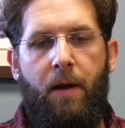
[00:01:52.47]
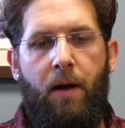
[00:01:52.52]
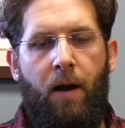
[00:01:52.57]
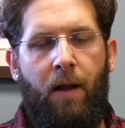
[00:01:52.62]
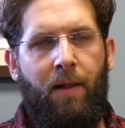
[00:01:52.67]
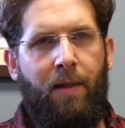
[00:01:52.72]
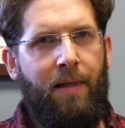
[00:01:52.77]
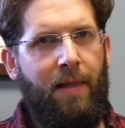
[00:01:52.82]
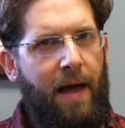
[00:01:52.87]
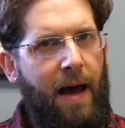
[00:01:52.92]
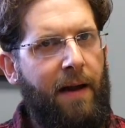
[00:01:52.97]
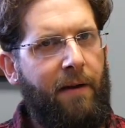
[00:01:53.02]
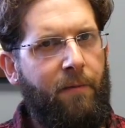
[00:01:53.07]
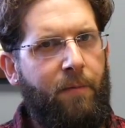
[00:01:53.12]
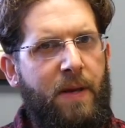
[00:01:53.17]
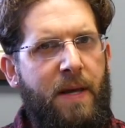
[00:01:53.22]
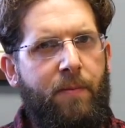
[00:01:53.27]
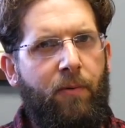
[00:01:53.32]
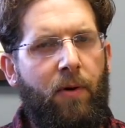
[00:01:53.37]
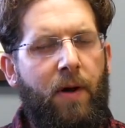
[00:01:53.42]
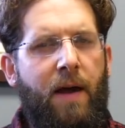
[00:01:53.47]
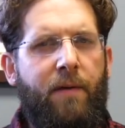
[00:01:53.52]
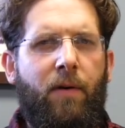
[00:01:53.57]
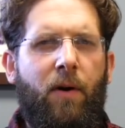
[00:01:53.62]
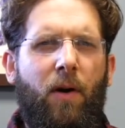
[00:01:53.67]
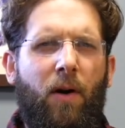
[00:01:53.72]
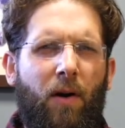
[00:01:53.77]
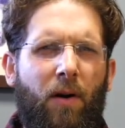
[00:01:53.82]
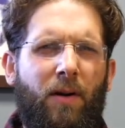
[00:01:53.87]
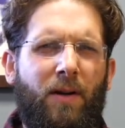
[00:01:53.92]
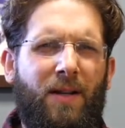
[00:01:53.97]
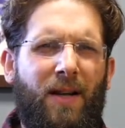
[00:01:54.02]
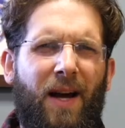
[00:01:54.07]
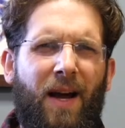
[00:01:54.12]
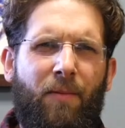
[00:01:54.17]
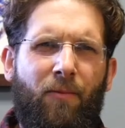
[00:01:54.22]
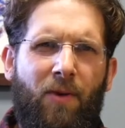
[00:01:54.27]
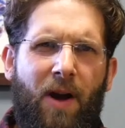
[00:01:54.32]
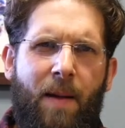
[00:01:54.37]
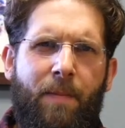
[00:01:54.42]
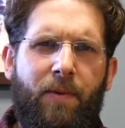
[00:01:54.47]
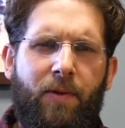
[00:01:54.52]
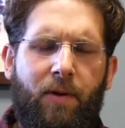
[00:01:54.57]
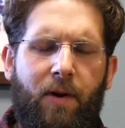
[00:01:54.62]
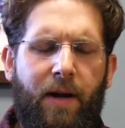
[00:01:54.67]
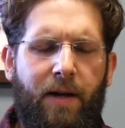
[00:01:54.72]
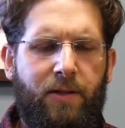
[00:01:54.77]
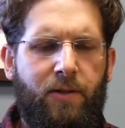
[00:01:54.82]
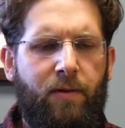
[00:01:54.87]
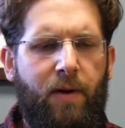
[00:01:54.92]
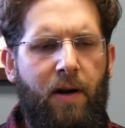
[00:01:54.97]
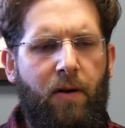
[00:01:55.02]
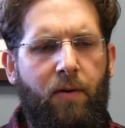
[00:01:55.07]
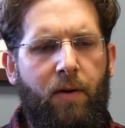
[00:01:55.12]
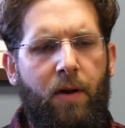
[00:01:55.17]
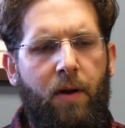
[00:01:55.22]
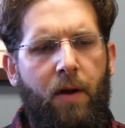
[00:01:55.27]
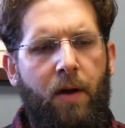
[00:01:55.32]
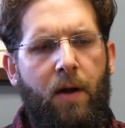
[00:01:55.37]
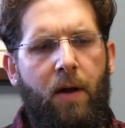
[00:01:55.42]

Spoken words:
a lot of people have a hard time wrapping their heads around.